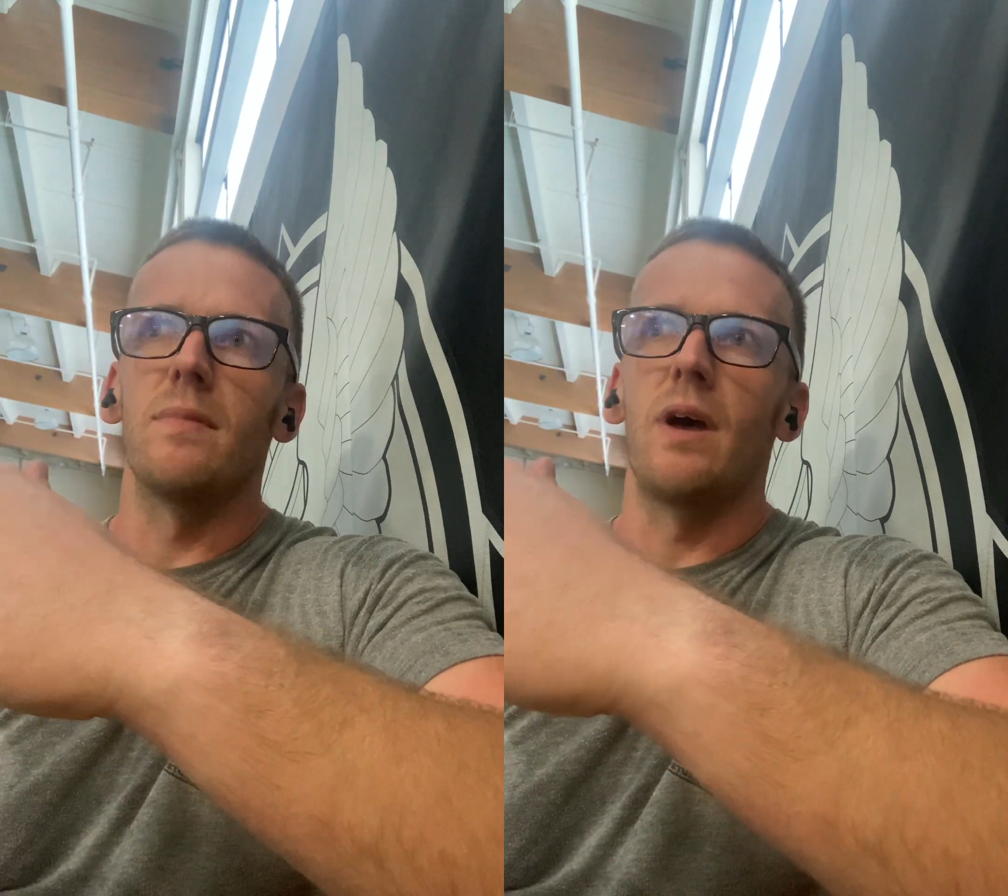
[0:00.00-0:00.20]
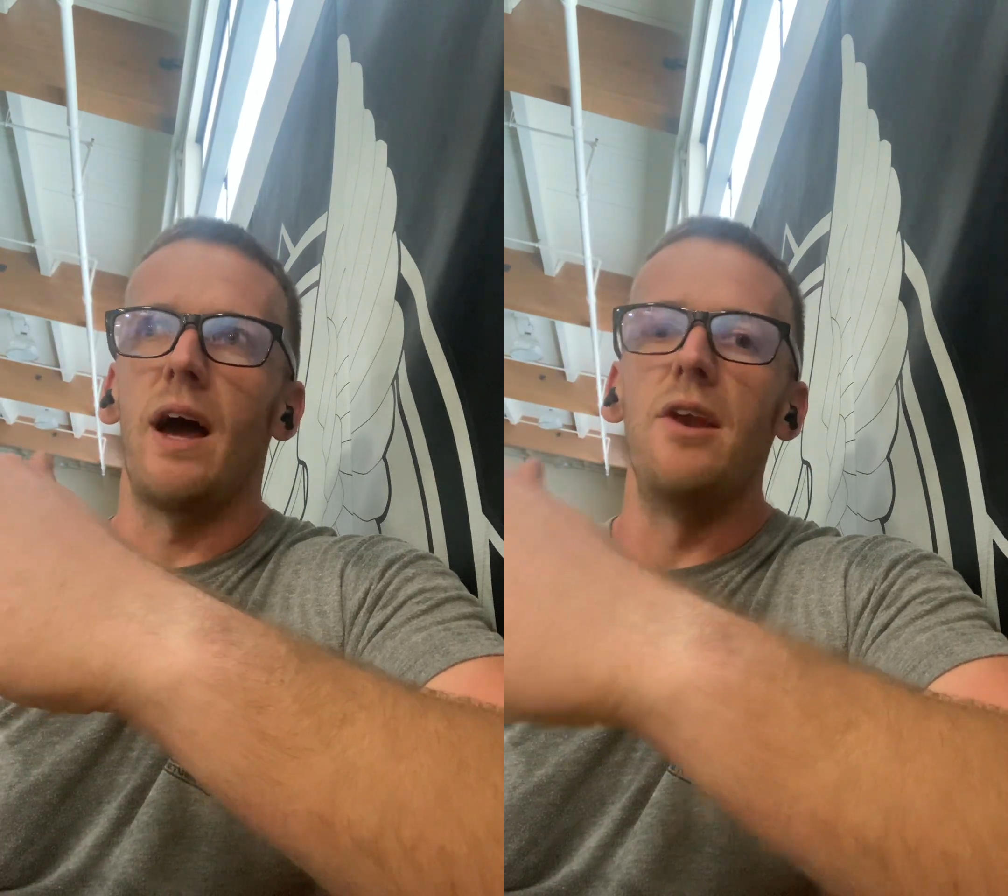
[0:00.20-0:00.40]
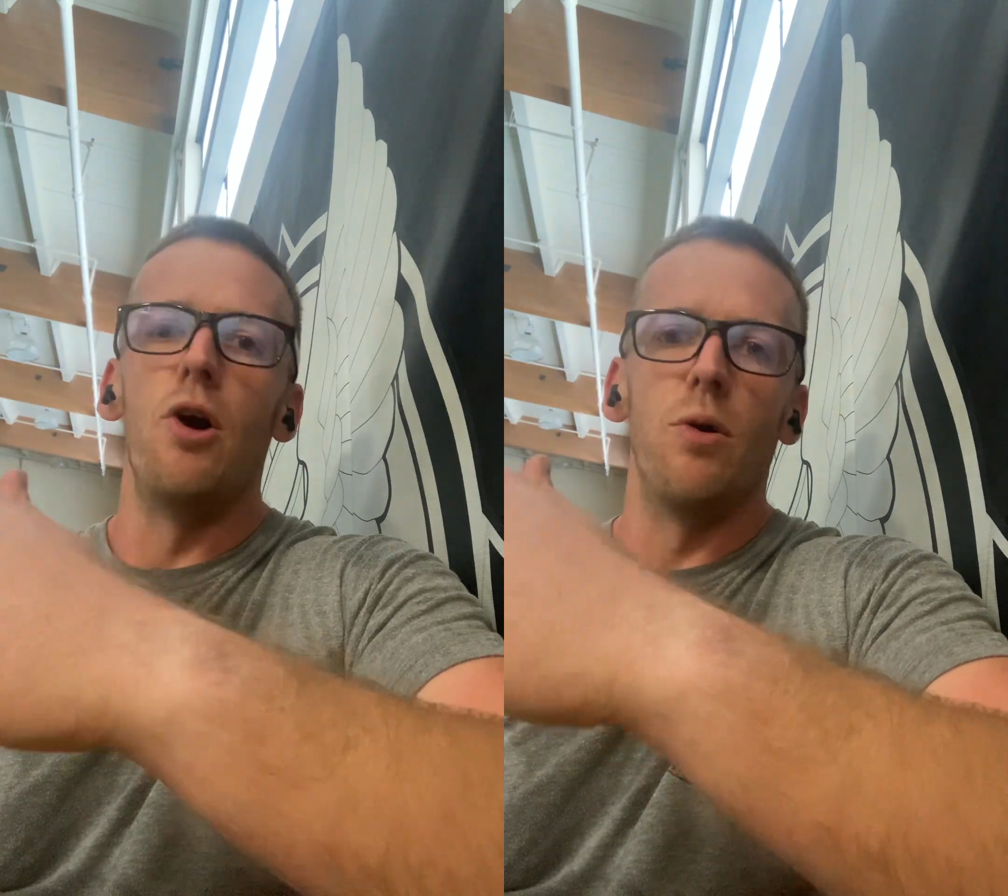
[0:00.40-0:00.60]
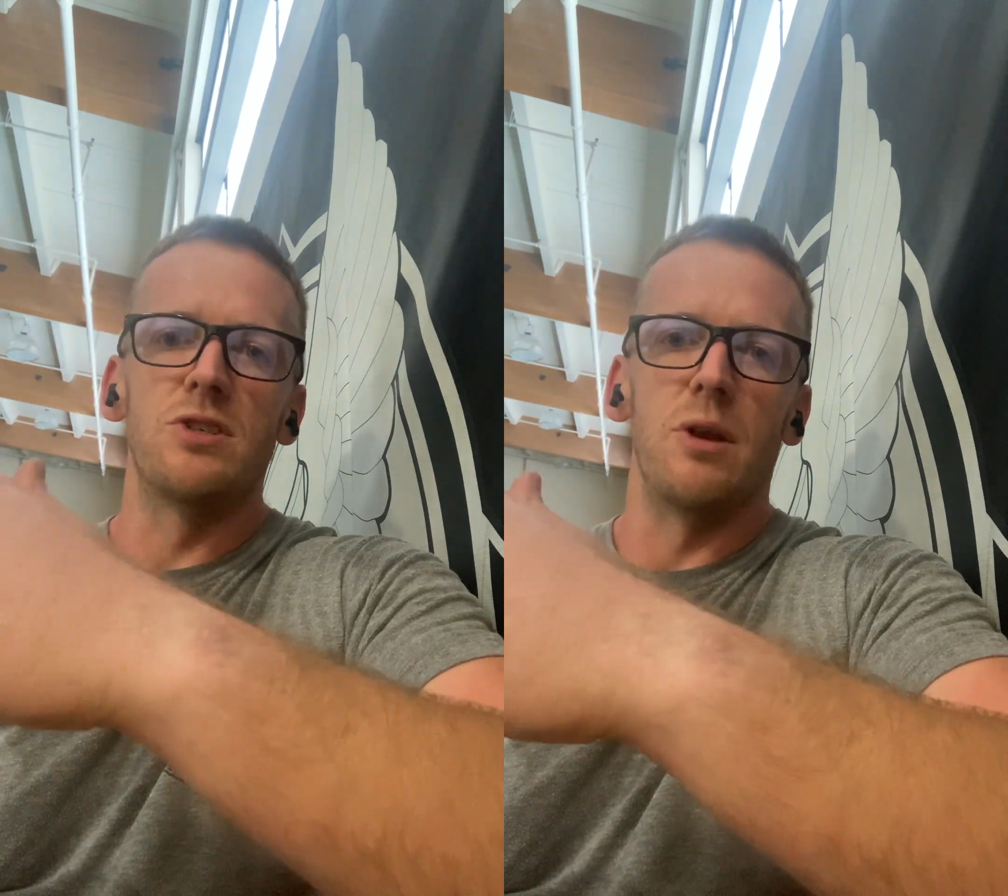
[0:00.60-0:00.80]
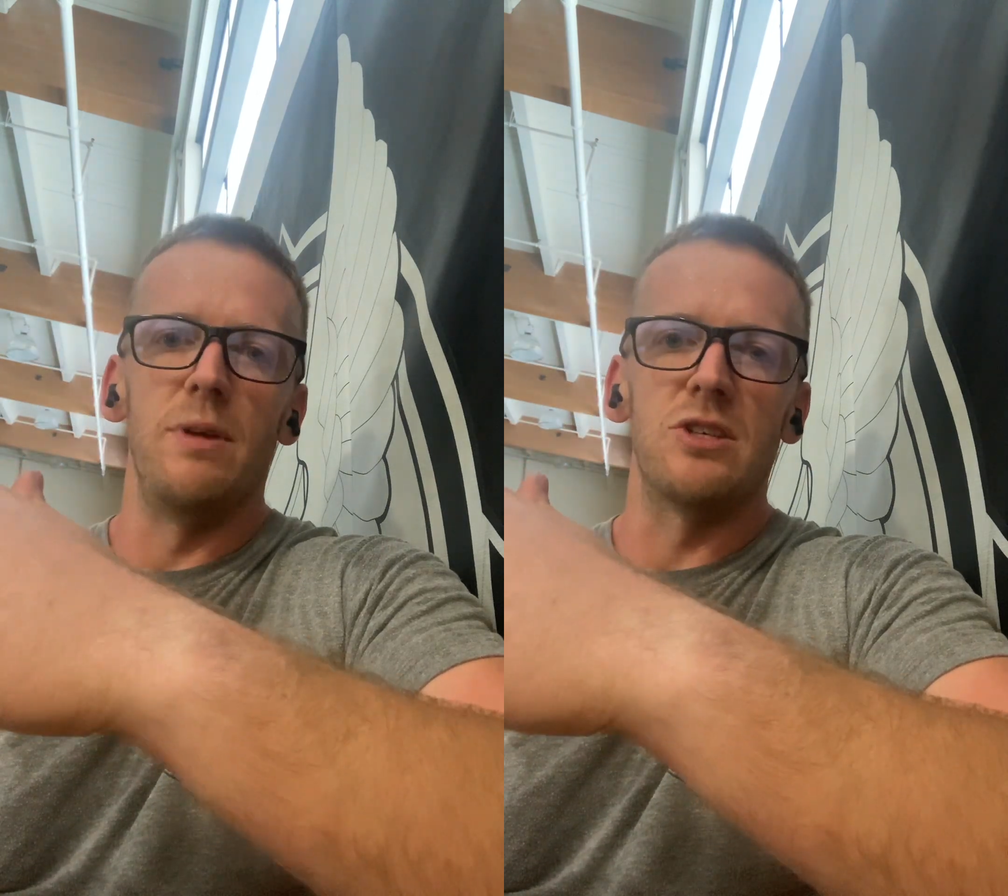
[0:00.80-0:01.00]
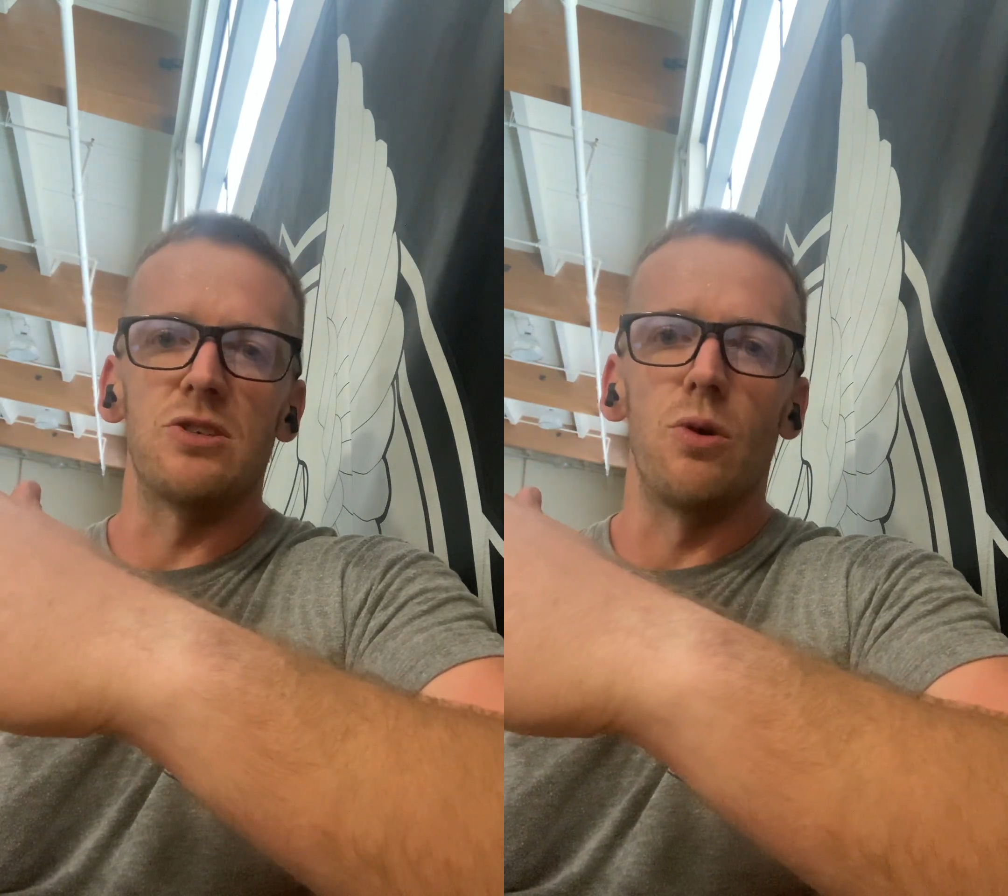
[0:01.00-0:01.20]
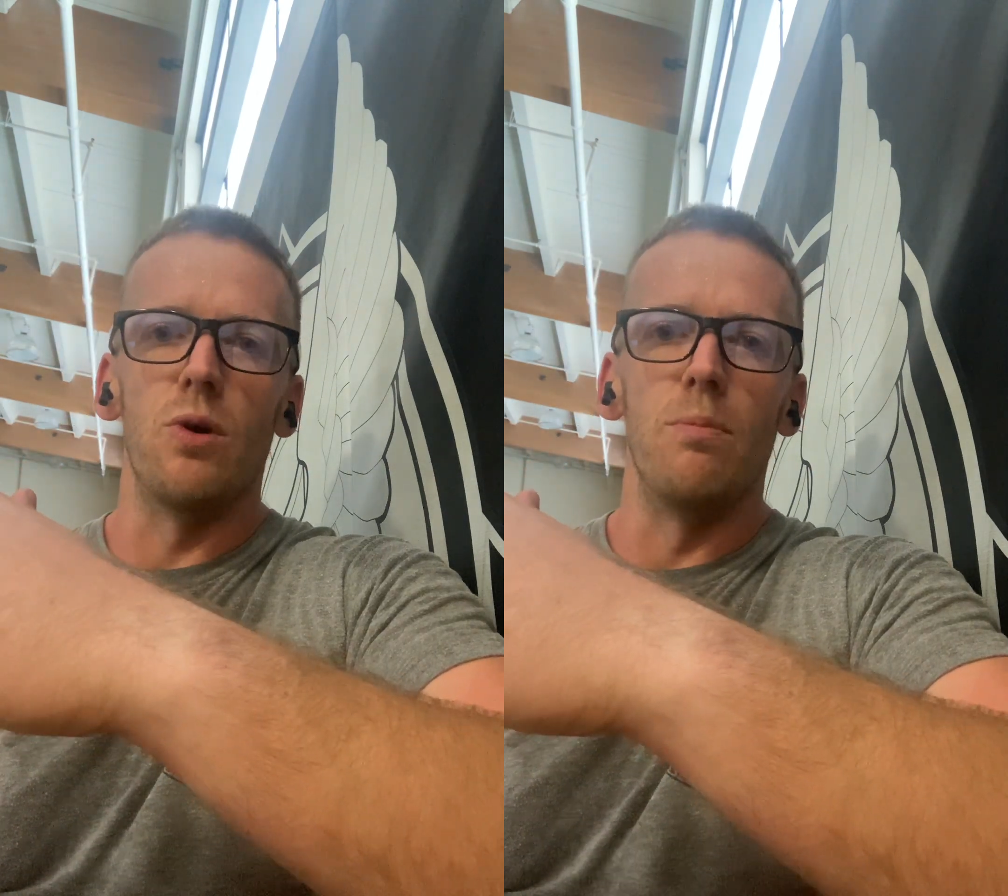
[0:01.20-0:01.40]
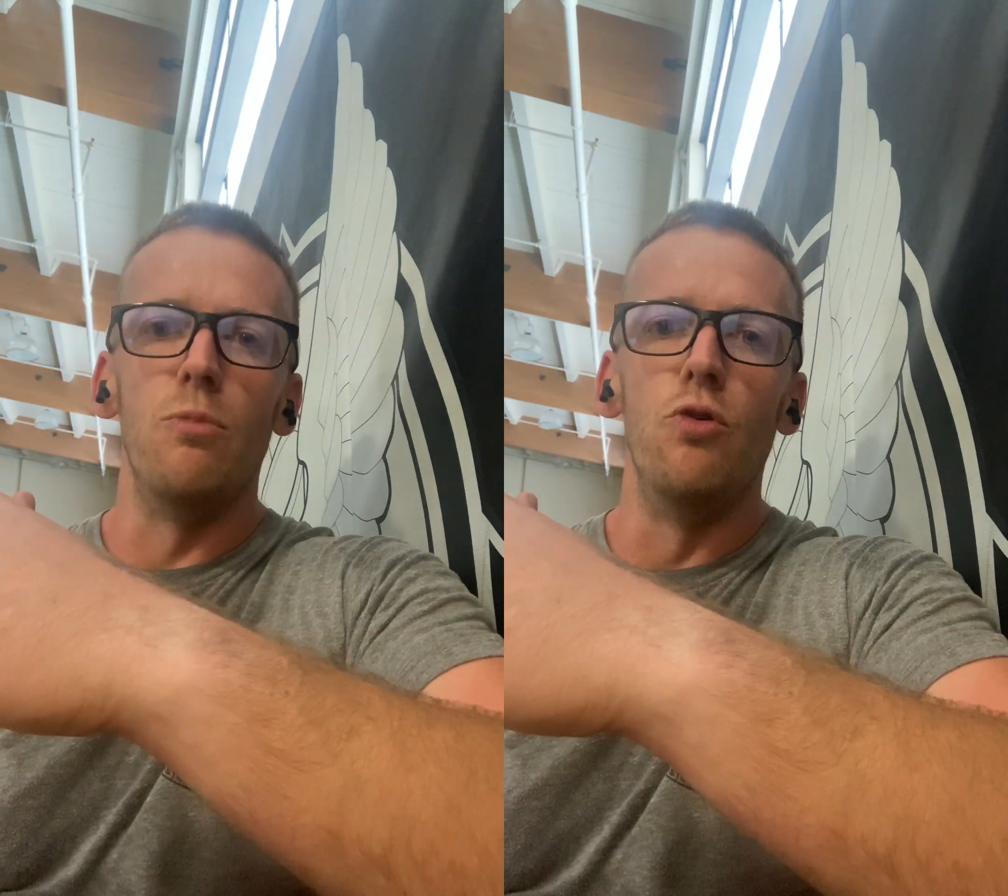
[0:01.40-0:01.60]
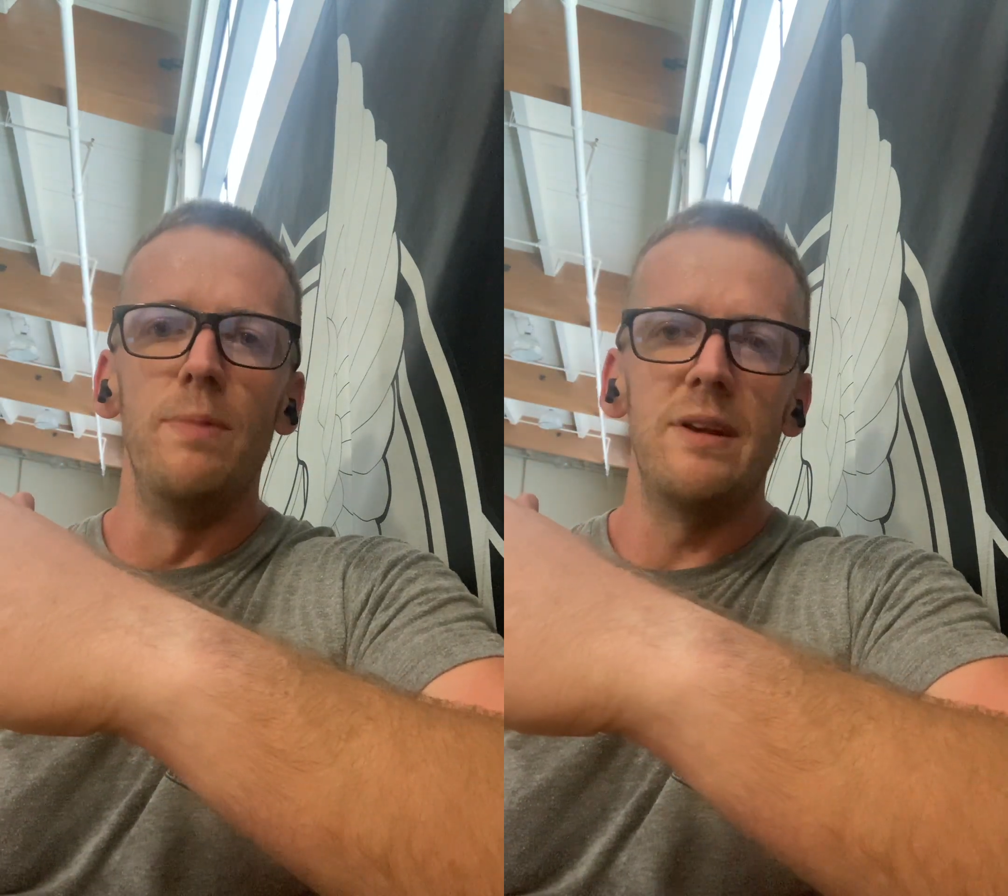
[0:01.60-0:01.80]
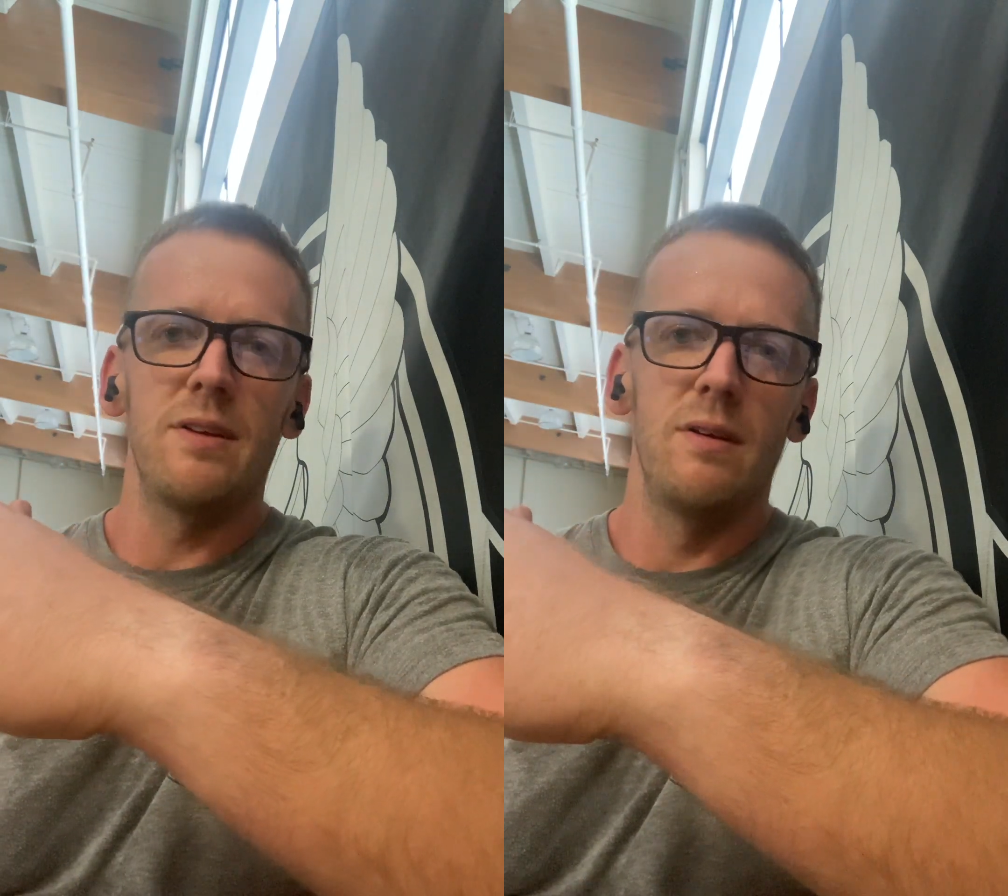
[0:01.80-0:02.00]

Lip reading: I know it's going to be a slower movement